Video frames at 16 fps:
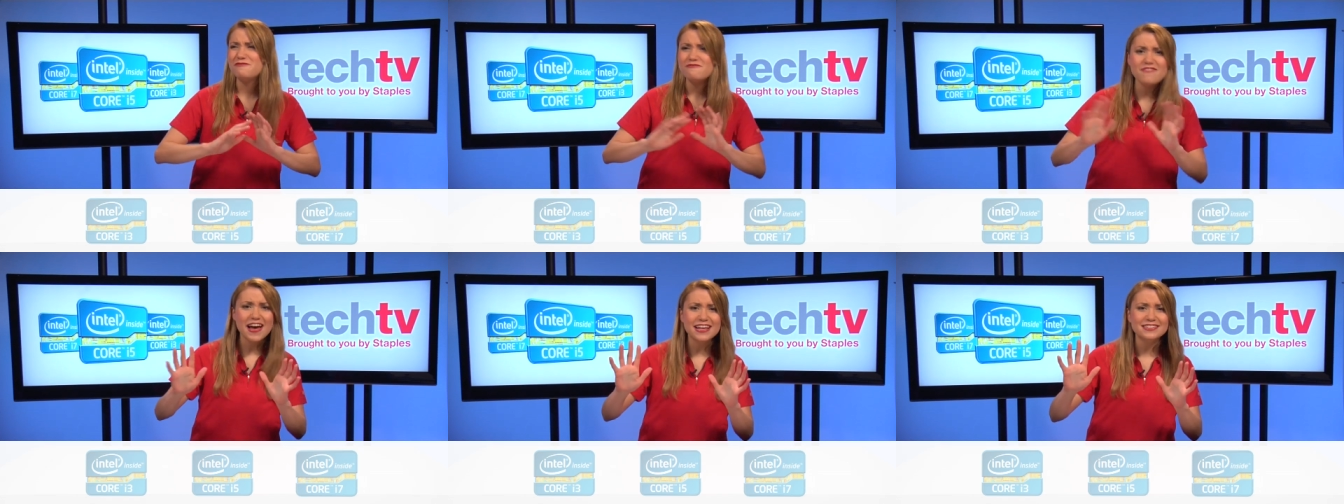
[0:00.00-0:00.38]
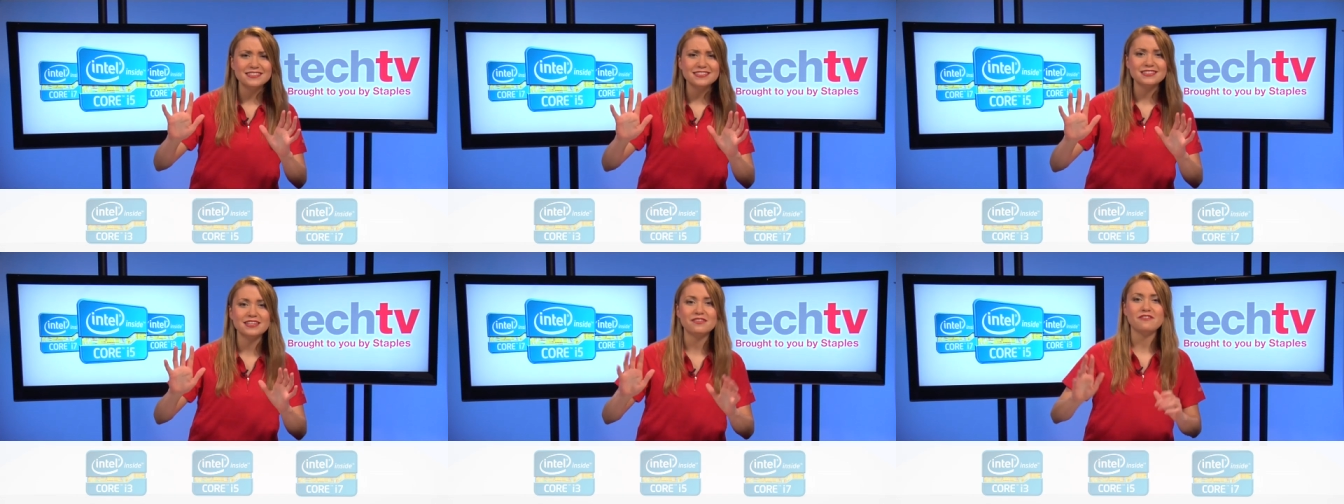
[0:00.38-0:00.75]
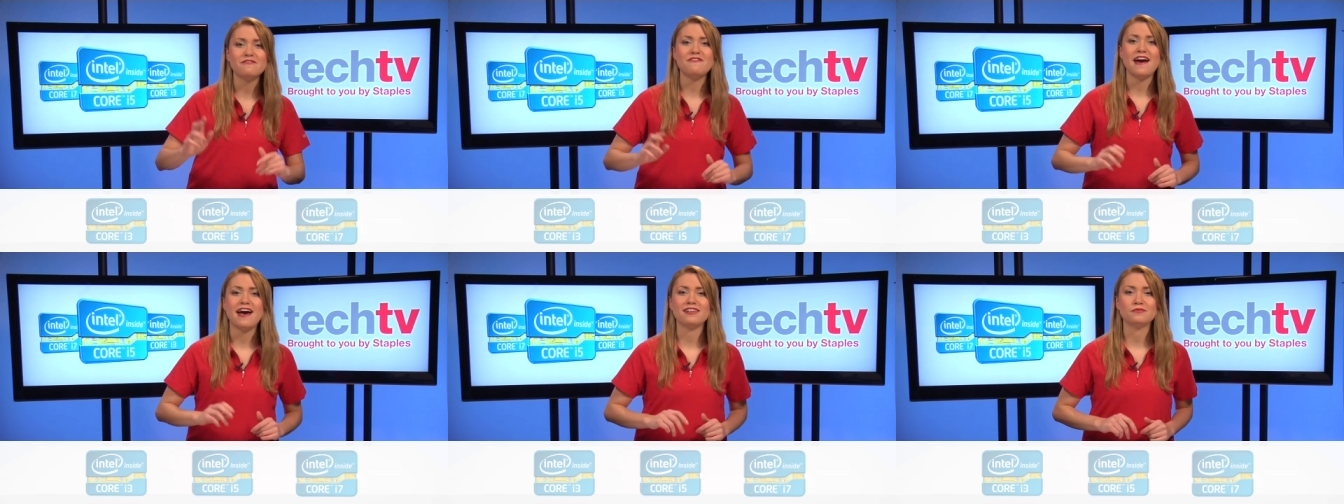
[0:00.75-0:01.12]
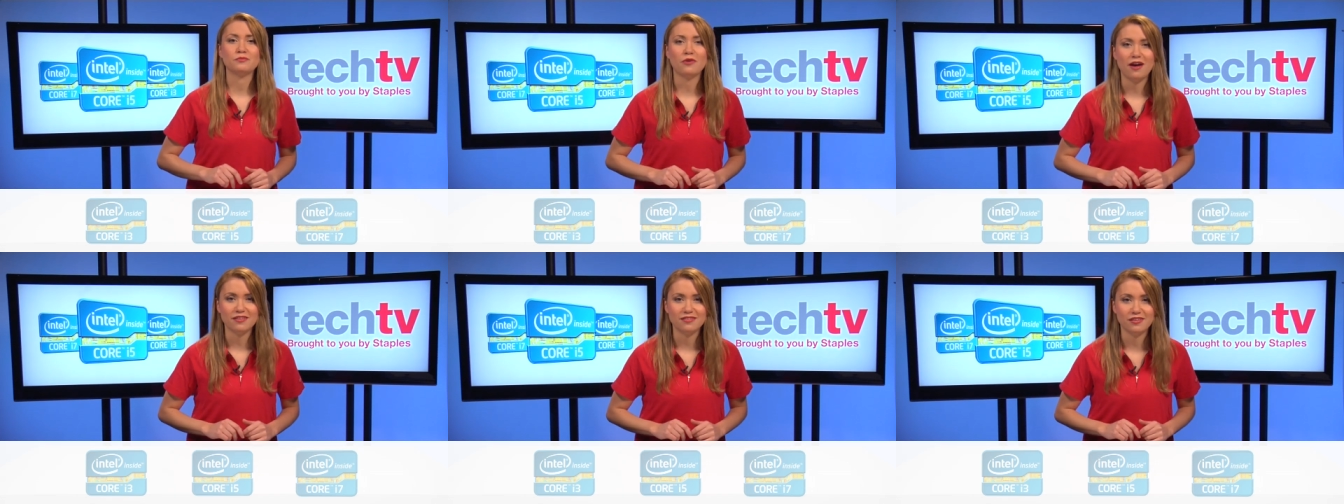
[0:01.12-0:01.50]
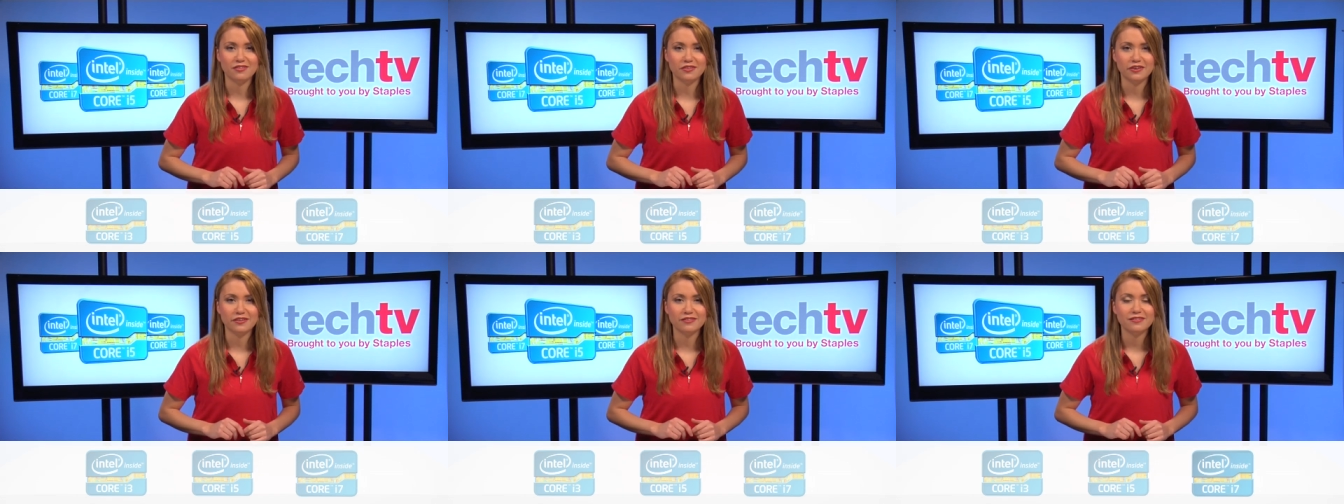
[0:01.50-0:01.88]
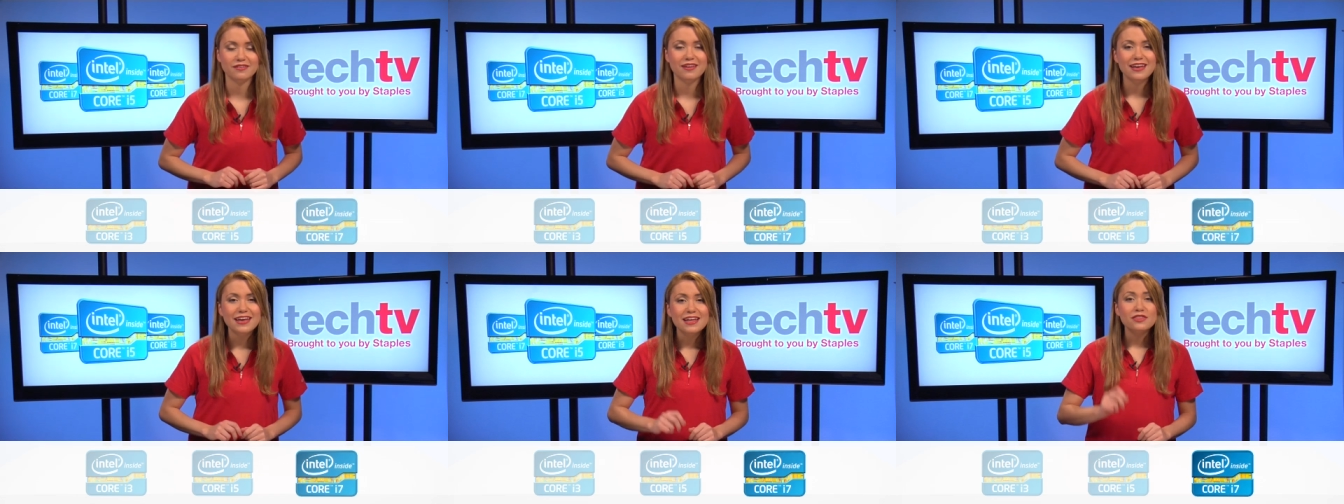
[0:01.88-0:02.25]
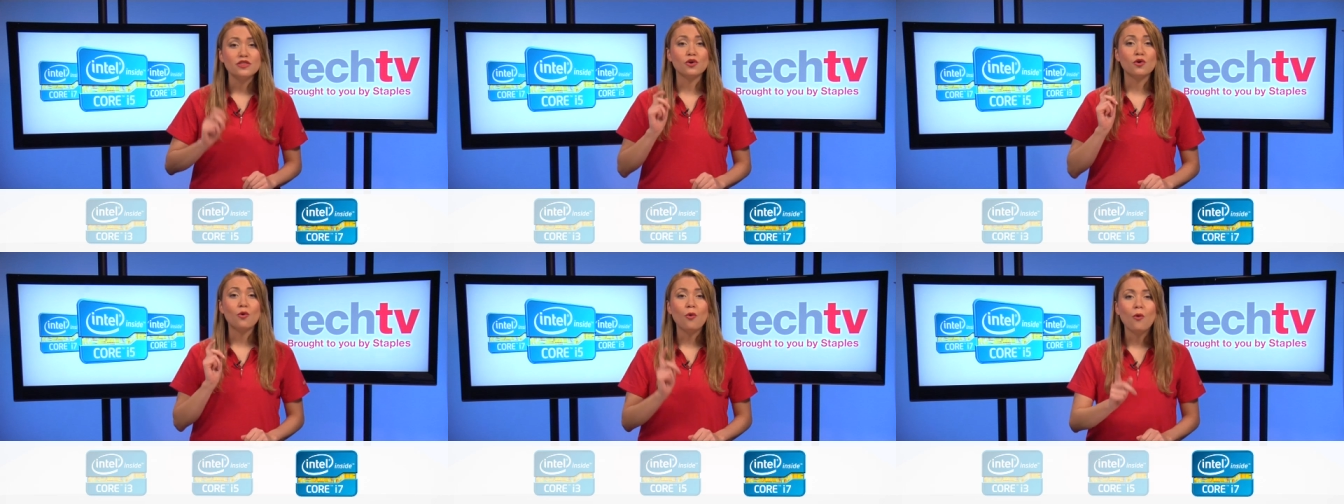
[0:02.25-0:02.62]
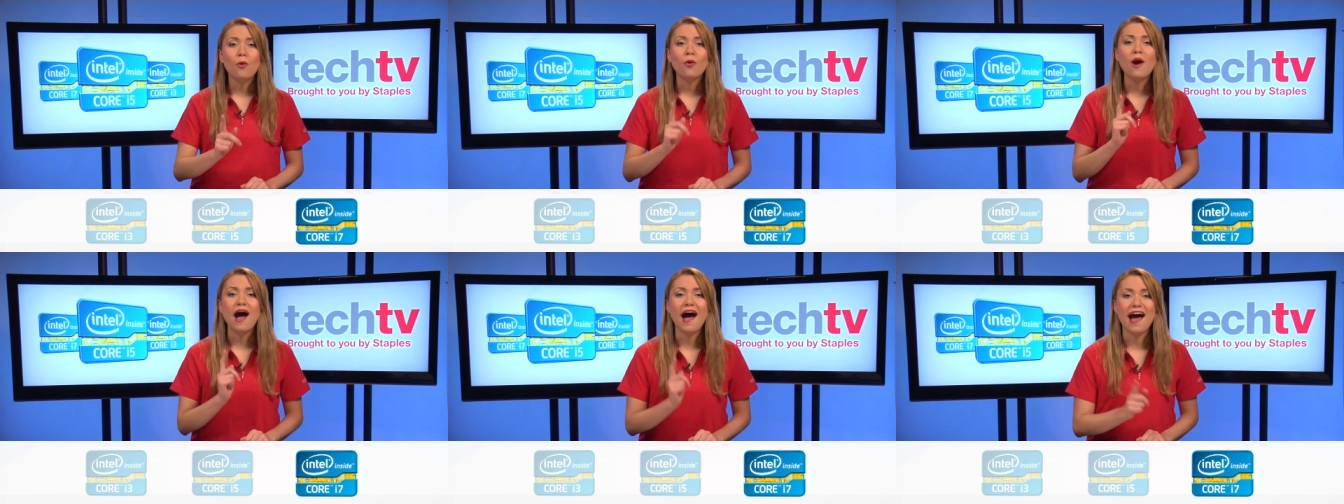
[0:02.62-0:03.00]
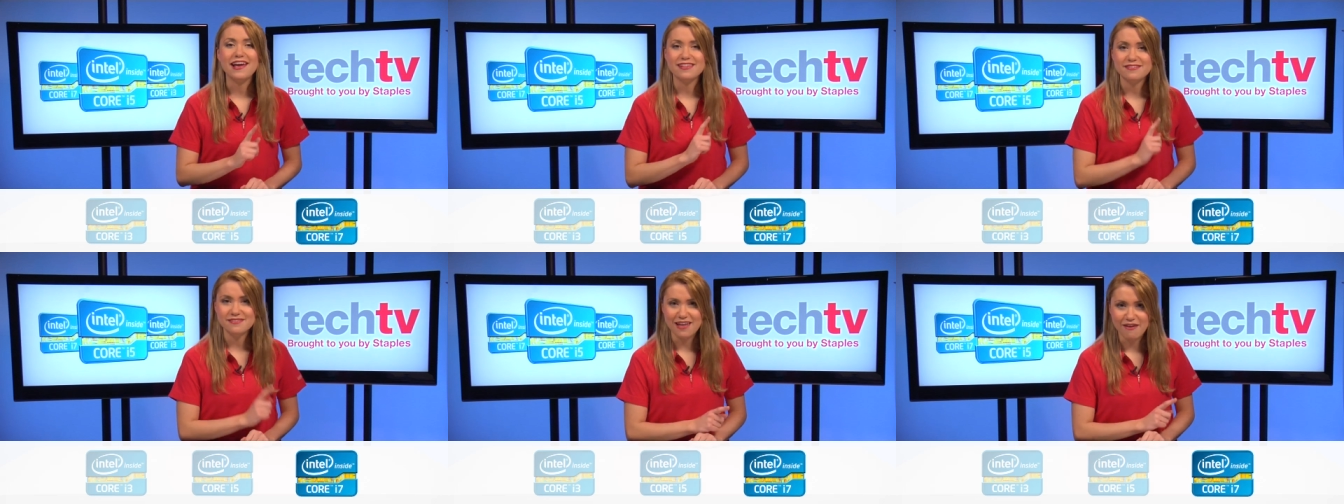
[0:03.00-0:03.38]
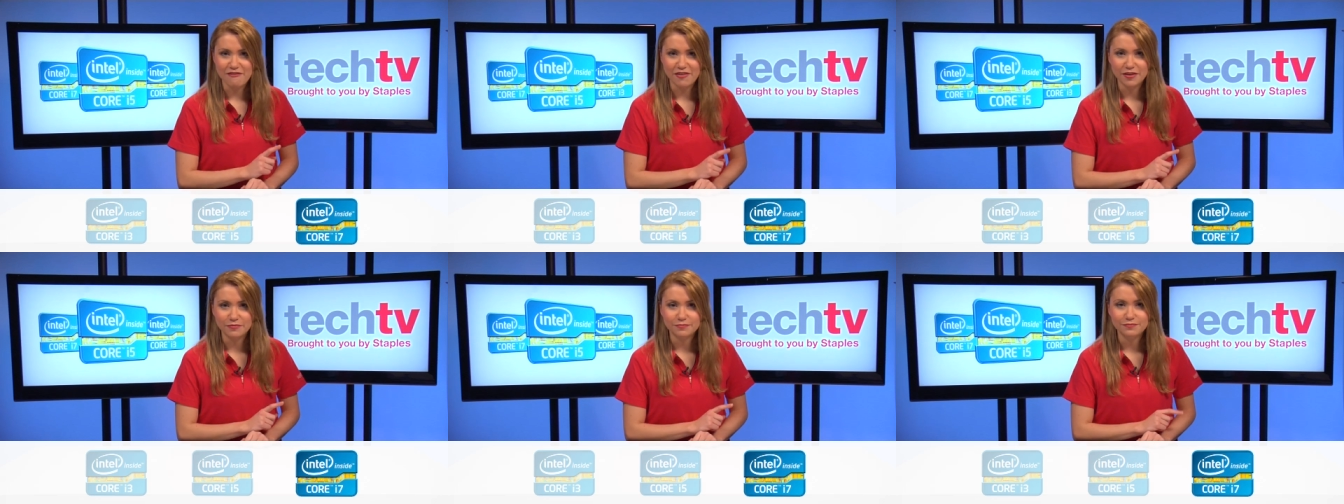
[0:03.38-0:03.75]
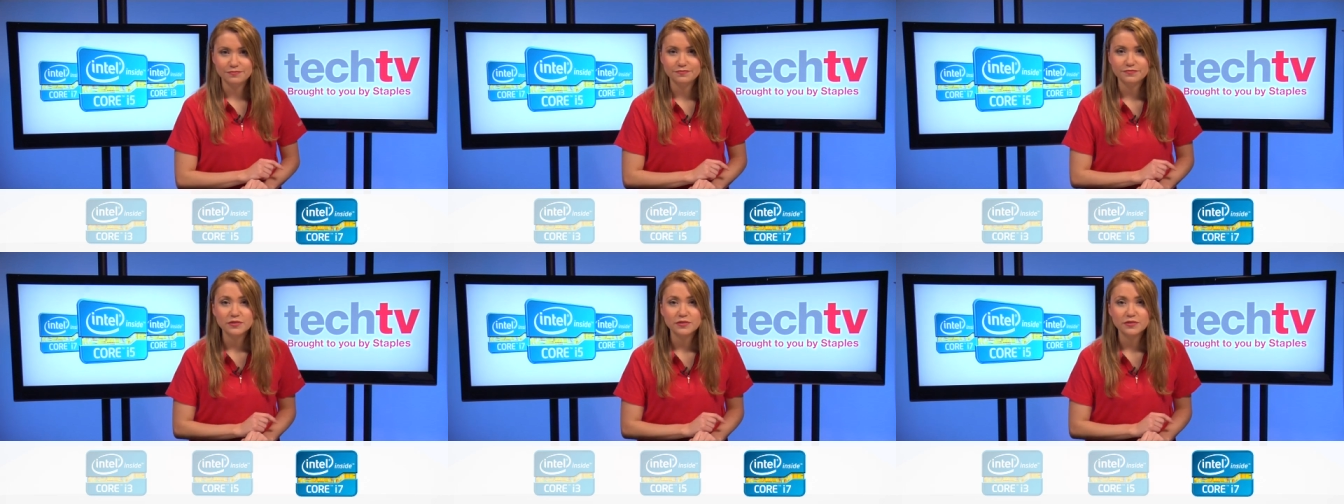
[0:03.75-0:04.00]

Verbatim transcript: fastest of the fast processors, the Core i7.